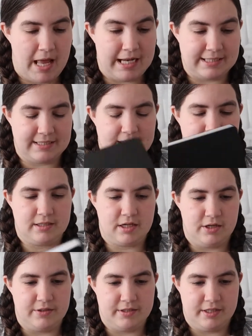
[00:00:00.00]
elastic to
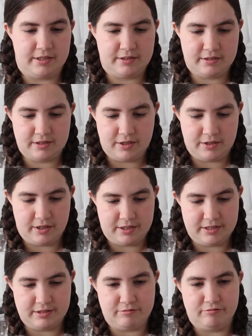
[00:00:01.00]
close it. So no,
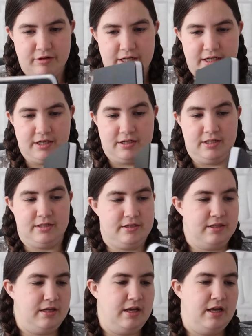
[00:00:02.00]
this is really
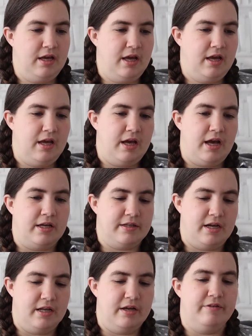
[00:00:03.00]
nice. And
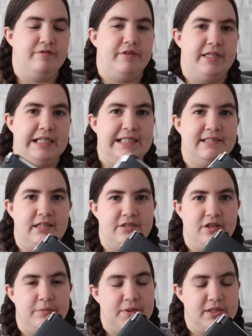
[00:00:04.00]
I love these size
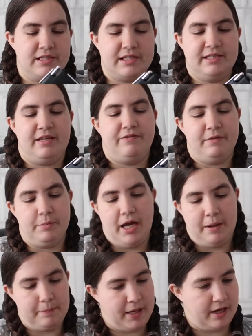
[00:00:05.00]
notebooks because they fit in my
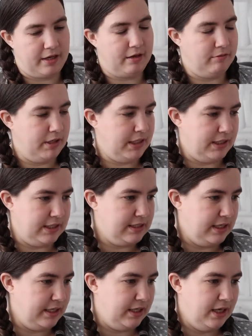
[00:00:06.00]
handbag really
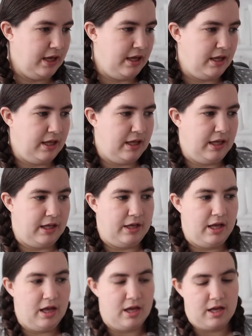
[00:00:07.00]
nicely.
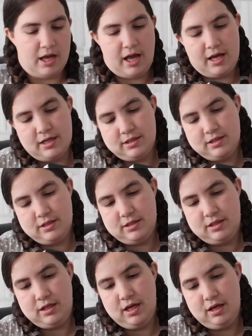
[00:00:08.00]
And
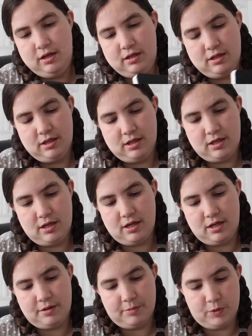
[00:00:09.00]
yeah,
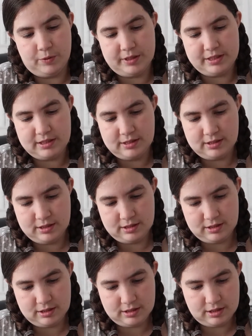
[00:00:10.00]
I'm always
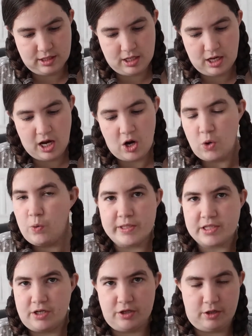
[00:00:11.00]

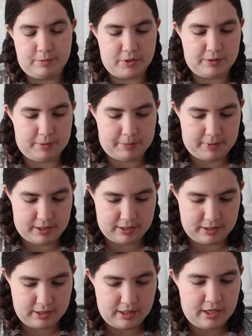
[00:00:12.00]
got a notebook in my
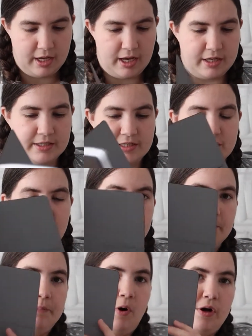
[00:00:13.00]
bag, and it's got a
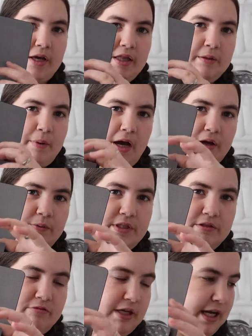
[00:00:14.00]
little pocket in the back,
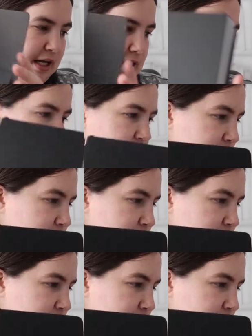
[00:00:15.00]
which is really handy